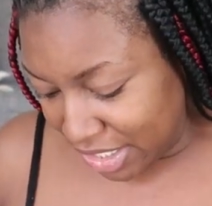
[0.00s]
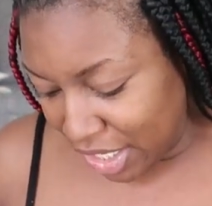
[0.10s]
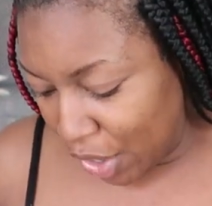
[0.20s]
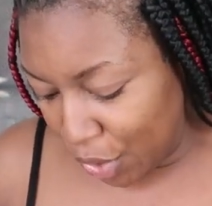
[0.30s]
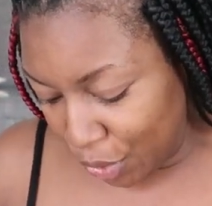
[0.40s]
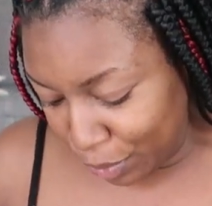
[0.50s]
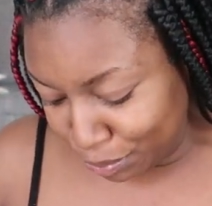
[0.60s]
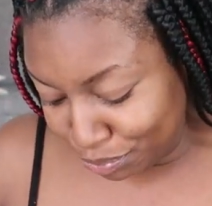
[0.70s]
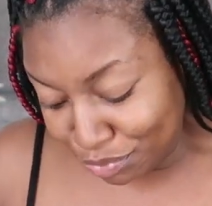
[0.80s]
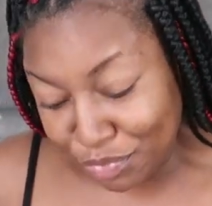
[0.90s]

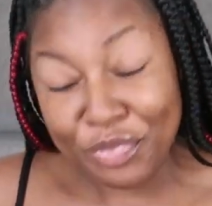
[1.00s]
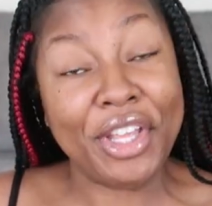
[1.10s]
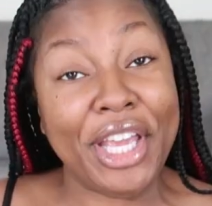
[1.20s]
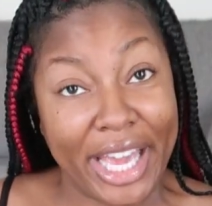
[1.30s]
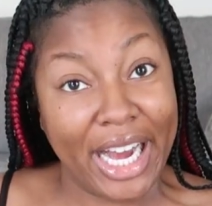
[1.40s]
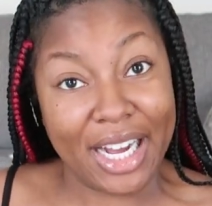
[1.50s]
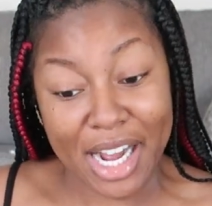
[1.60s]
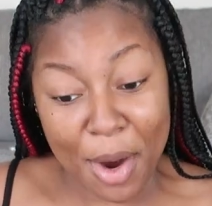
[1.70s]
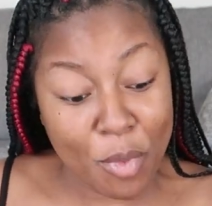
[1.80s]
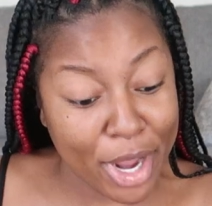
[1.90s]
So, yeah,
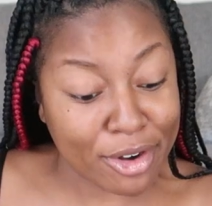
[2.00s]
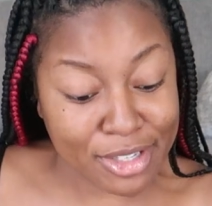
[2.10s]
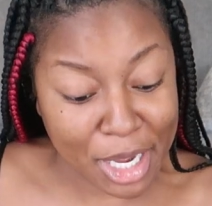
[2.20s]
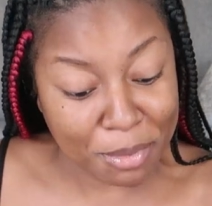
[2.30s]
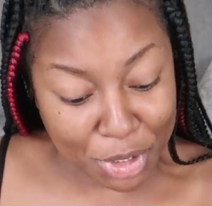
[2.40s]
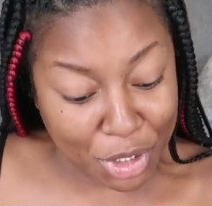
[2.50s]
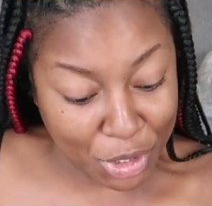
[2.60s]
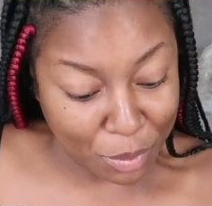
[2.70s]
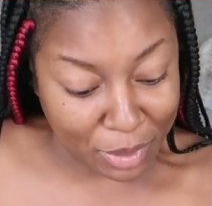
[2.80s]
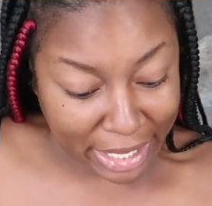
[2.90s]
I'm wearing something cute.